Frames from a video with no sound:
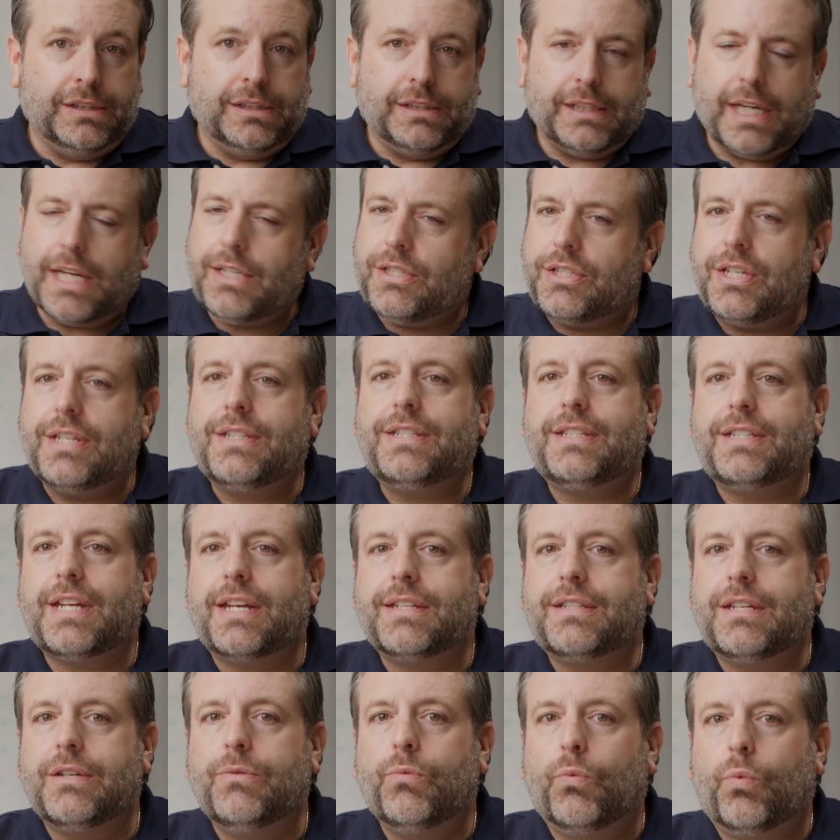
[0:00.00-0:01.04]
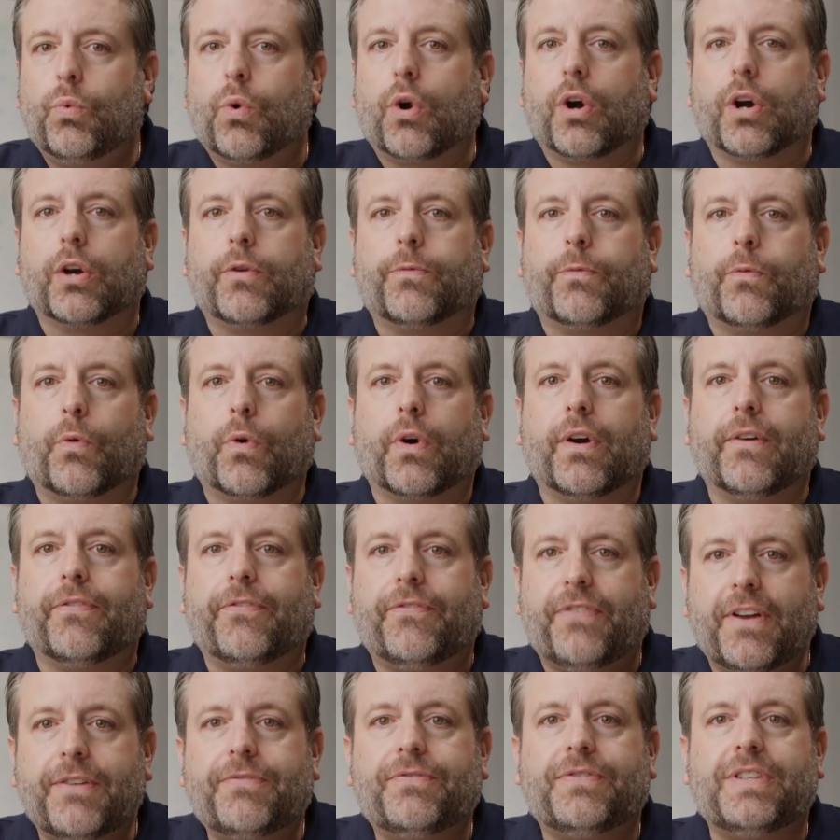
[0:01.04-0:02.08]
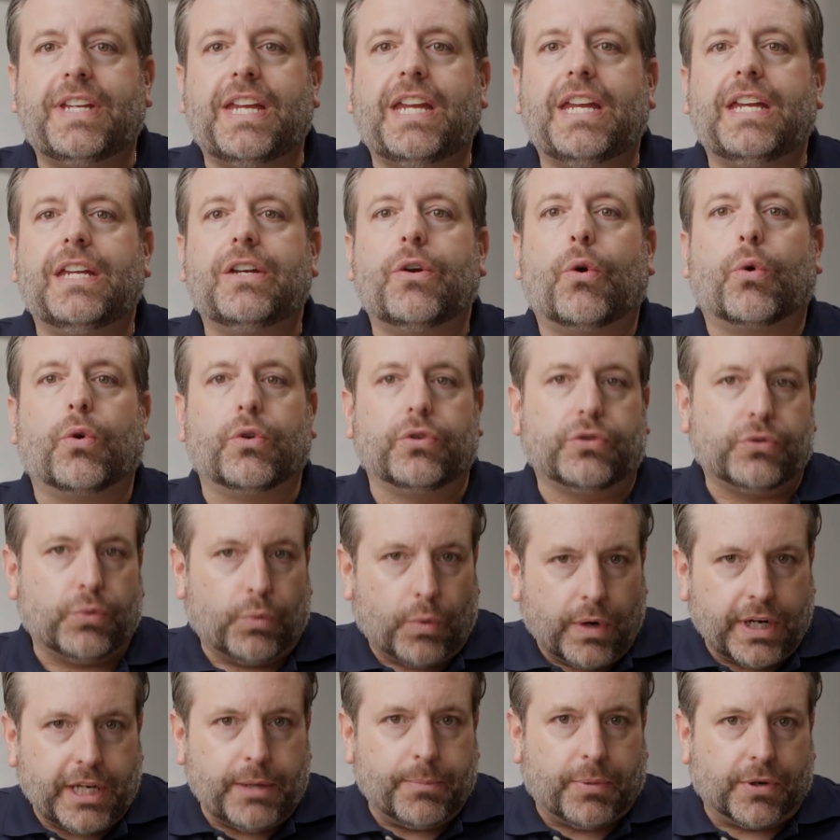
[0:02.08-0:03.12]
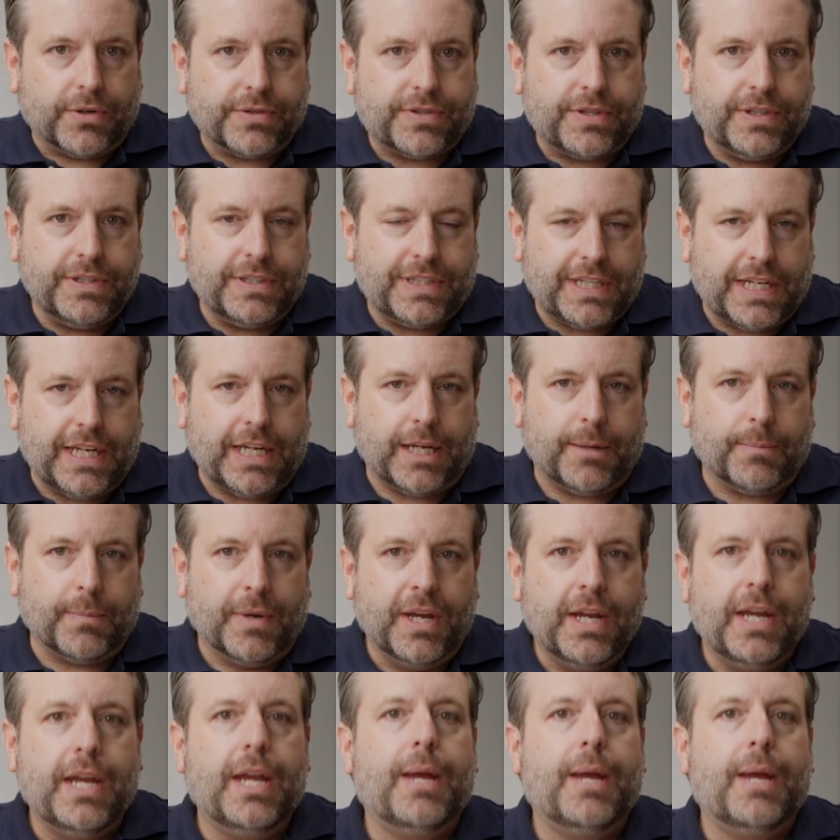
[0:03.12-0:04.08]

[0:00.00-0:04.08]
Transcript: It just doesn't work for a 15 or 20 person team